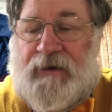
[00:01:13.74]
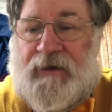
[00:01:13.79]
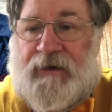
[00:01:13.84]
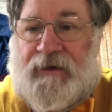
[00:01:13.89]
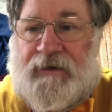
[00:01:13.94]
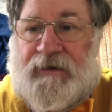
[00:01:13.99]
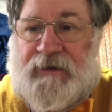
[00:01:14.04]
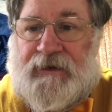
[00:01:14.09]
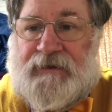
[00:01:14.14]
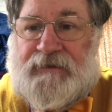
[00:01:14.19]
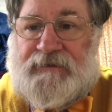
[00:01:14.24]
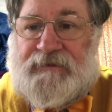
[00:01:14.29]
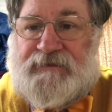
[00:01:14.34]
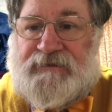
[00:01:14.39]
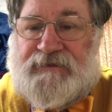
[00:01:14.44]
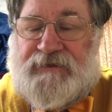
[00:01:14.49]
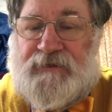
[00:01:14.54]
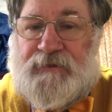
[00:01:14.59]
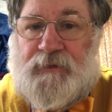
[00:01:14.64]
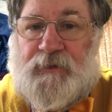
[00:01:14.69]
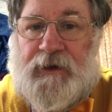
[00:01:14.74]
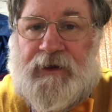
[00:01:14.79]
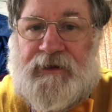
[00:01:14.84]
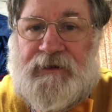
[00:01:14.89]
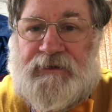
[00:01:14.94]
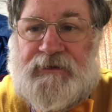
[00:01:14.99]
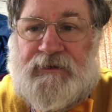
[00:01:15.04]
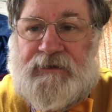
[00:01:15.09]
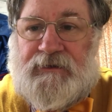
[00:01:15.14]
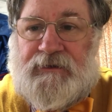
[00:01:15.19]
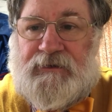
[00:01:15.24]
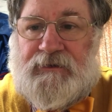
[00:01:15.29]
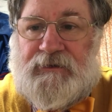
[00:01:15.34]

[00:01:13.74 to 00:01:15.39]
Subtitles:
And so when